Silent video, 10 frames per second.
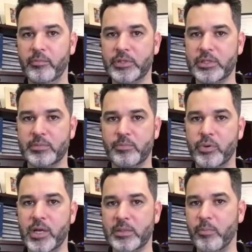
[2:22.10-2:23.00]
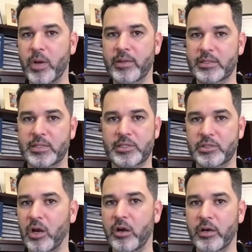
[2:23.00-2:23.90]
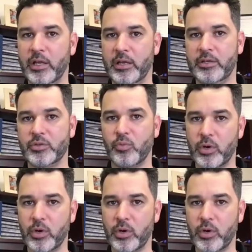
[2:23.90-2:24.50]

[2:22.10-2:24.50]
just press a button that says start and it just